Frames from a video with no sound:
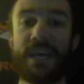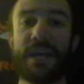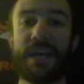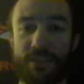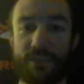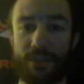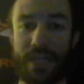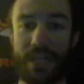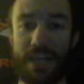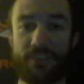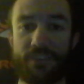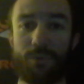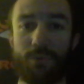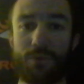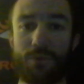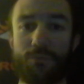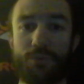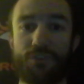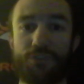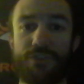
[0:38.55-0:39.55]
in the last
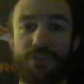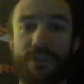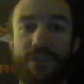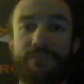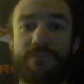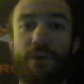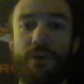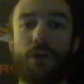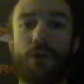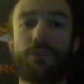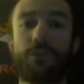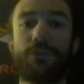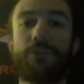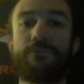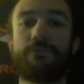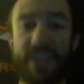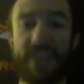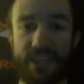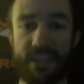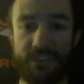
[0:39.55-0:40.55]
one, which is a Fallout New
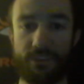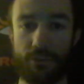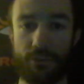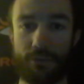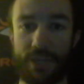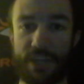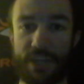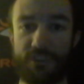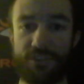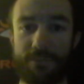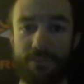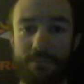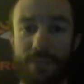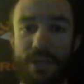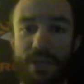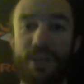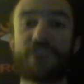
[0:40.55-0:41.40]
Vegas location.